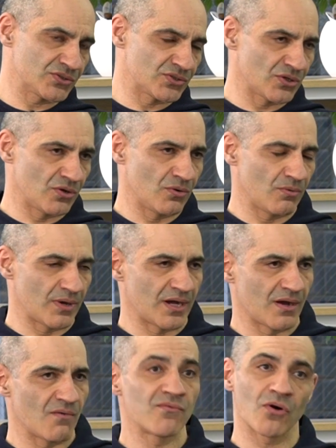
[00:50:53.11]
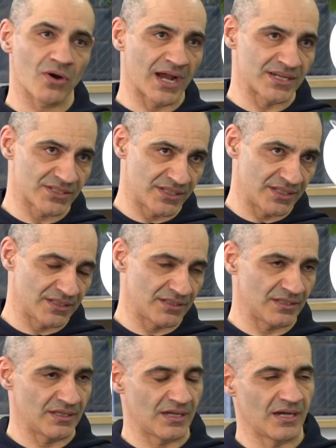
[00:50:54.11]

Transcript: so forecasting,